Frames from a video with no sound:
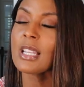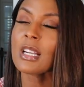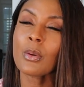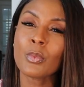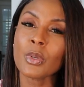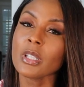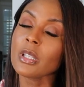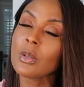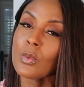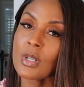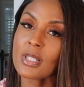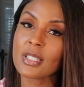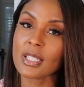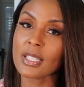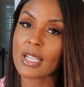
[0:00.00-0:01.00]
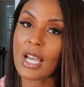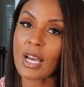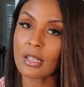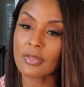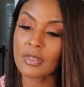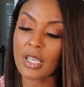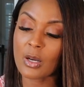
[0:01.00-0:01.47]
And I really want to get
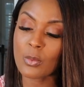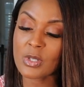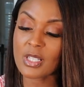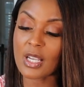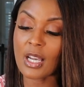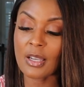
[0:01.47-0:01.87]
out of that, which